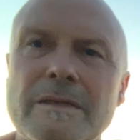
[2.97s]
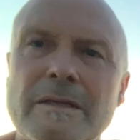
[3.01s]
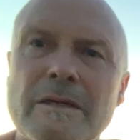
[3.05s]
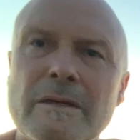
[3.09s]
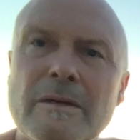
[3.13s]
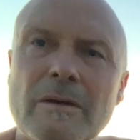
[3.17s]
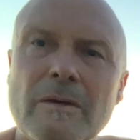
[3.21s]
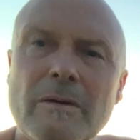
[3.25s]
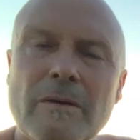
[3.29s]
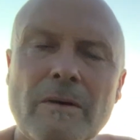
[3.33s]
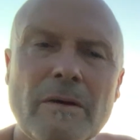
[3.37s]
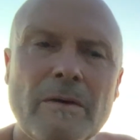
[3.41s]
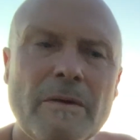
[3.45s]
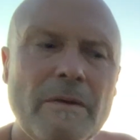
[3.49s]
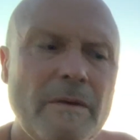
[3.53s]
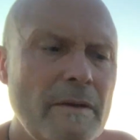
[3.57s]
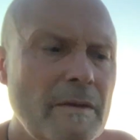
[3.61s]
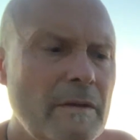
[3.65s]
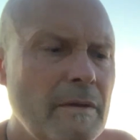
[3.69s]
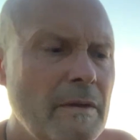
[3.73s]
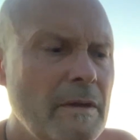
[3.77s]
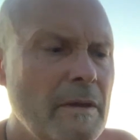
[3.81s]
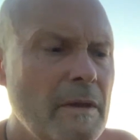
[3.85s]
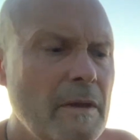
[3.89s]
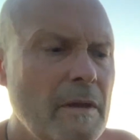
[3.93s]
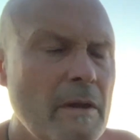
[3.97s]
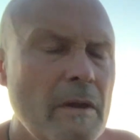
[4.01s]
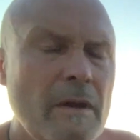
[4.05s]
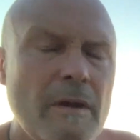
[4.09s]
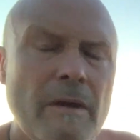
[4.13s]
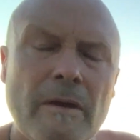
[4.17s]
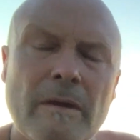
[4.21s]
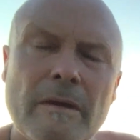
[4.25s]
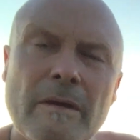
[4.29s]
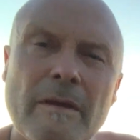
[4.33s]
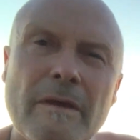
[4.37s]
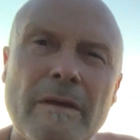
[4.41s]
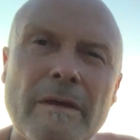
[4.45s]
Oh,
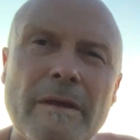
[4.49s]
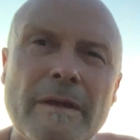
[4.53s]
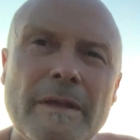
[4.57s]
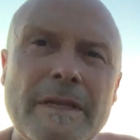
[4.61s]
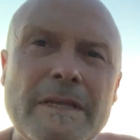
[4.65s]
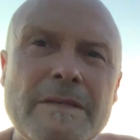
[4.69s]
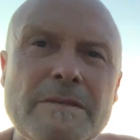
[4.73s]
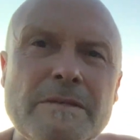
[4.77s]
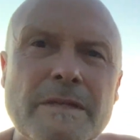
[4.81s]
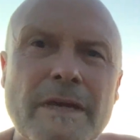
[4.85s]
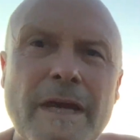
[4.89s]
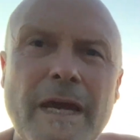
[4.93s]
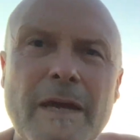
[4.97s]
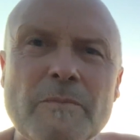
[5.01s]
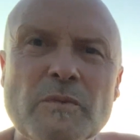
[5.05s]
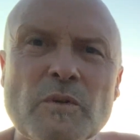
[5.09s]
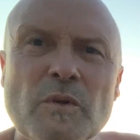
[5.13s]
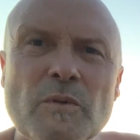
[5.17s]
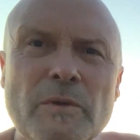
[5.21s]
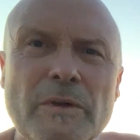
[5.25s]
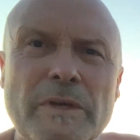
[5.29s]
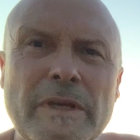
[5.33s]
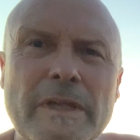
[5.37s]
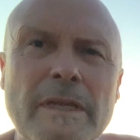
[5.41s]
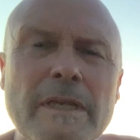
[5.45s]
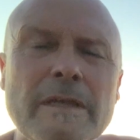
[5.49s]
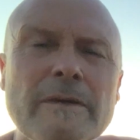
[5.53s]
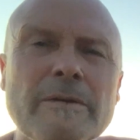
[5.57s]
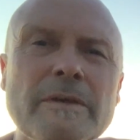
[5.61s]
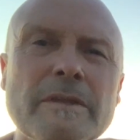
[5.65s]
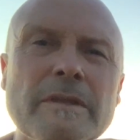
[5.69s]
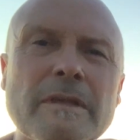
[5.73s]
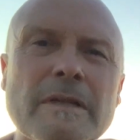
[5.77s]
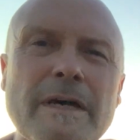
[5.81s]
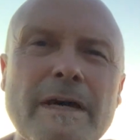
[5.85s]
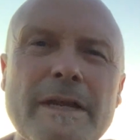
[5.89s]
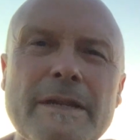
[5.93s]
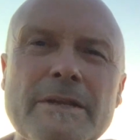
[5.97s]
in these times where we're dealing
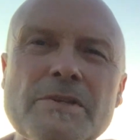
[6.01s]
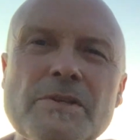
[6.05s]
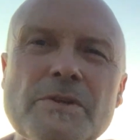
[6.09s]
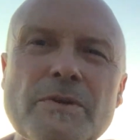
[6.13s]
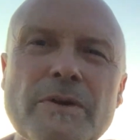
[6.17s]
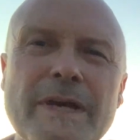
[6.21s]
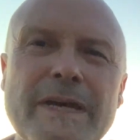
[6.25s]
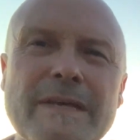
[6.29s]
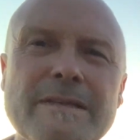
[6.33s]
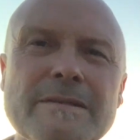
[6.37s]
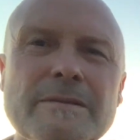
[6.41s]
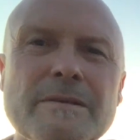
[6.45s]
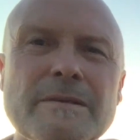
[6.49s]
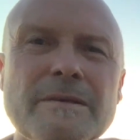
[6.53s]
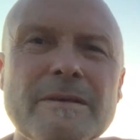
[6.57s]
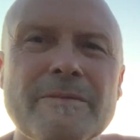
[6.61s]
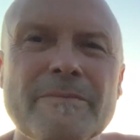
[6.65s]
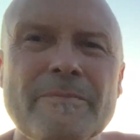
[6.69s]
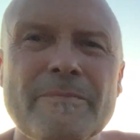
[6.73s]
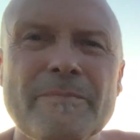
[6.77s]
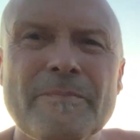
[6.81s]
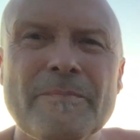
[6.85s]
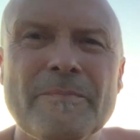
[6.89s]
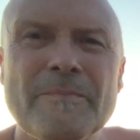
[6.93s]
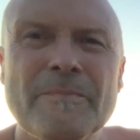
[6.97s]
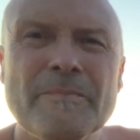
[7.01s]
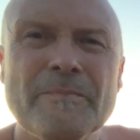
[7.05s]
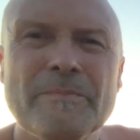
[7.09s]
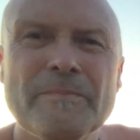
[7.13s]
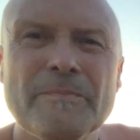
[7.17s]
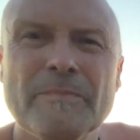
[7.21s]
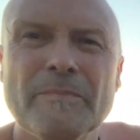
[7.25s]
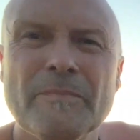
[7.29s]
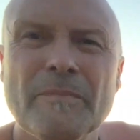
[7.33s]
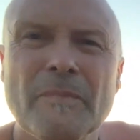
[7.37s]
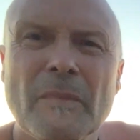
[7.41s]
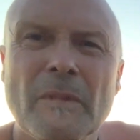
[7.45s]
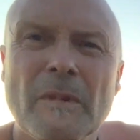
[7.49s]
with a lot of stress
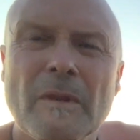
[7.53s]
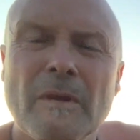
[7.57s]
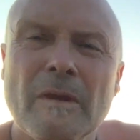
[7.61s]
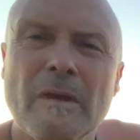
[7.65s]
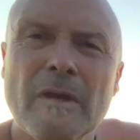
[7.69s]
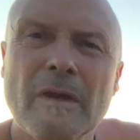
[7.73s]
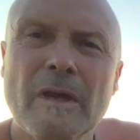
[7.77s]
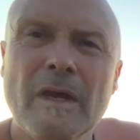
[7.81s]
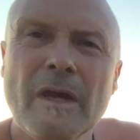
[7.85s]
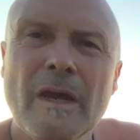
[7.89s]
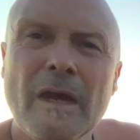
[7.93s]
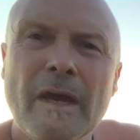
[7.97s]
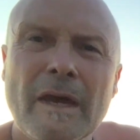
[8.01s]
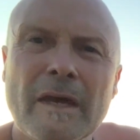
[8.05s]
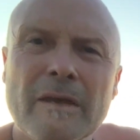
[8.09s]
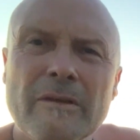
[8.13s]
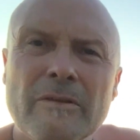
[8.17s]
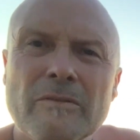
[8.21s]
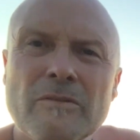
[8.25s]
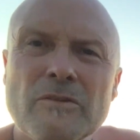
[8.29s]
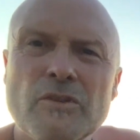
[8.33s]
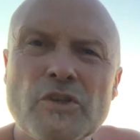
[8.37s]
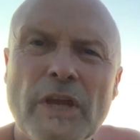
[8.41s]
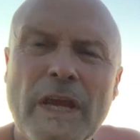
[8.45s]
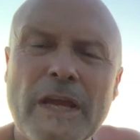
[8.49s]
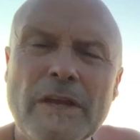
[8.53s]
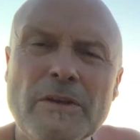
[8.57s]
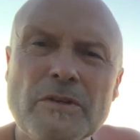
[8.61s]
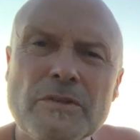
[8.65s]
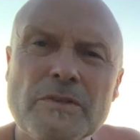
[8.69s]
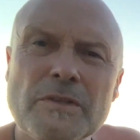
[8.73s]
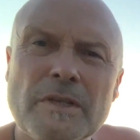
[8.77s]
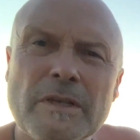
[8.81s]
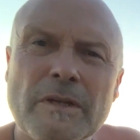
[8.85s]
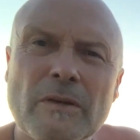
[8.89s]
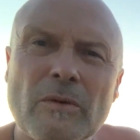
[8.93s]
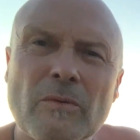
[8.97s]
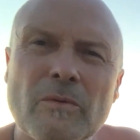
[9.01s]
and
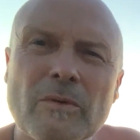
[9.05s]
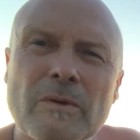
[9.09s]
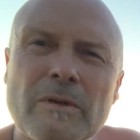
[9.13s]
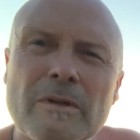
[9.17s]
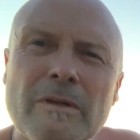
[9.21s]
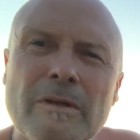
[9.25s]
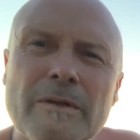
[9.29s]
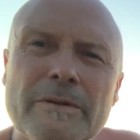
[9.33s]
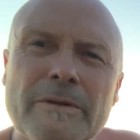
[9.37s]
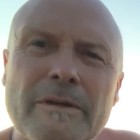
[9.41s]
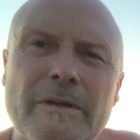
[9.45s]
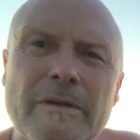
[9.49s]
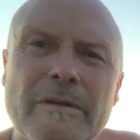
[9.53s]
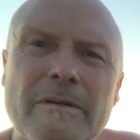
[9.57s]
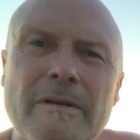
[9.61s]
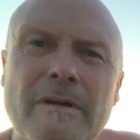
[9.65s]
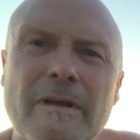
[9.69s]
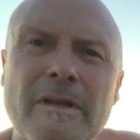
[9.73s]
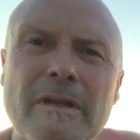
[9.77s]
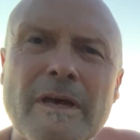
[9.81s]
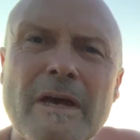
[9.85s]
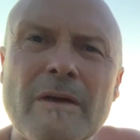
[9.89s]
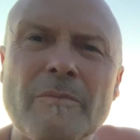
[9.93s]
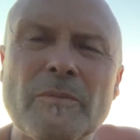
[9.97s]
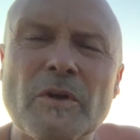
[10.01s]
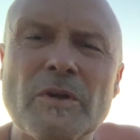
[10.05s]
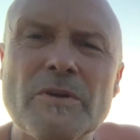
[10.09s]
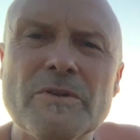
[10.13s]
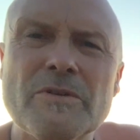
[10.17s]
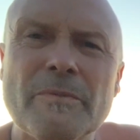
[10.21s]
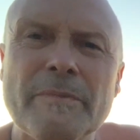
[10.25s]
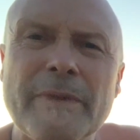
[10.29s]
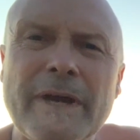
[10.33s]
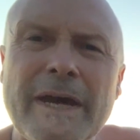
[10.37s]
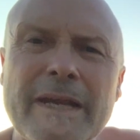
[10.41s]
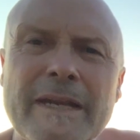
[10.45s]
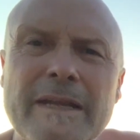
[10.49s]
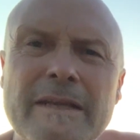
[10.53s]
changes in the world are a lot more
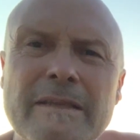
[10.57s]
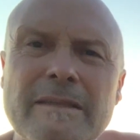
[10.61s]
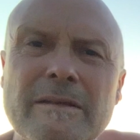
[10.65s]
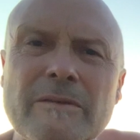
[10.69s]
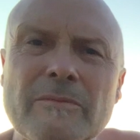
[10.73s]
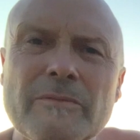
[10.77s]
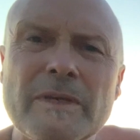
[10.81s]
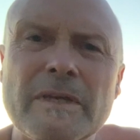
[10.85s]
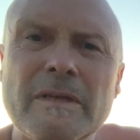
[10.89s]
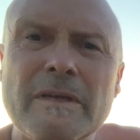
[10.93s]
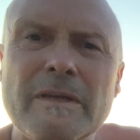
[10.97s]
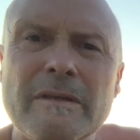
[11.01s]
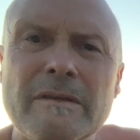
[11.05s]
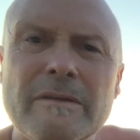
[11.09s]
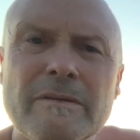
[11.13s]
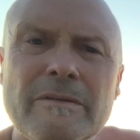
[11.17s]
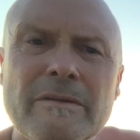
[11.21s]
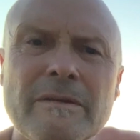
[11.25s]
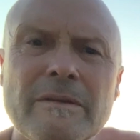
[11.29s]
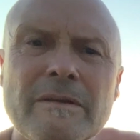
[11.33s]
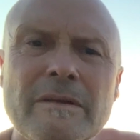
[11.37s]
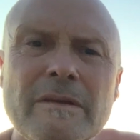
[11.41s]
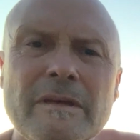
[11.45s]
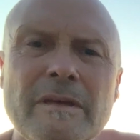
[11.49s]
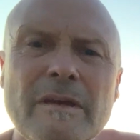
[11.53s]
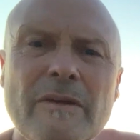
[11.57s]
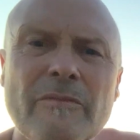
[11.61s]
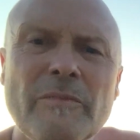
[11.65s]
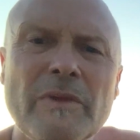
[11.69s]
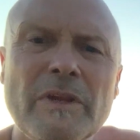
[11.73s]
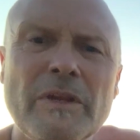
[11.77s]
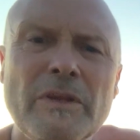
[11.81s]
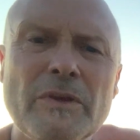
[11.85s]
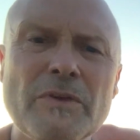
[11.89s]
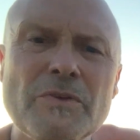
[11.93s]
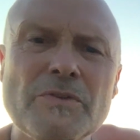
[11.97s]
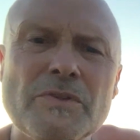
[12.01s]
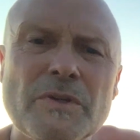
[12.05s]
dramatic than we have
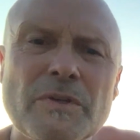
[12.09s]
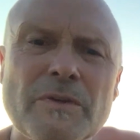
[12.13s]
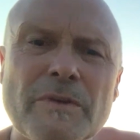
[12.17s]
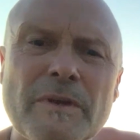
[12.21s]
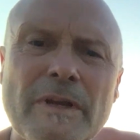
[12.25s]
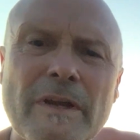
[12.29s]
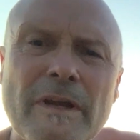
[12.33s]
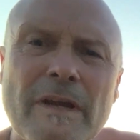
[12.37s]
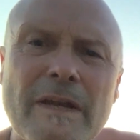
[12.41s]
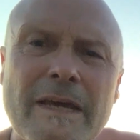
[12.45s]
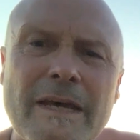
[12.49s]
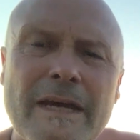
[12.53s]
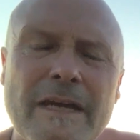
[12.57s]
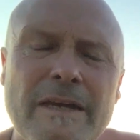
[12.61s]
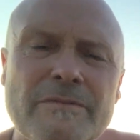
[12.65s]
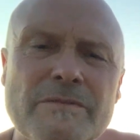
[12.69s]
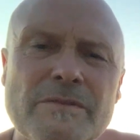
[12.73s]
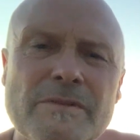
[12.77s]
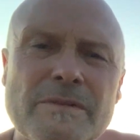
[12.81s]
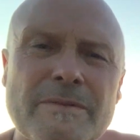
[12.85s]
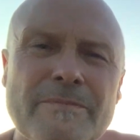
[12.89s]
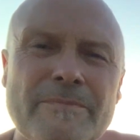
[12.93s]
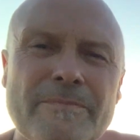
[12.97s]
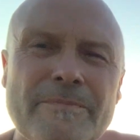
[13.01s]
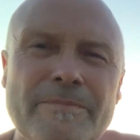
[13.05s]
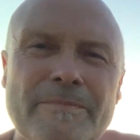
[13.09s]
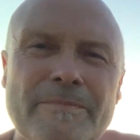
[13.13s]
been used to in our lives.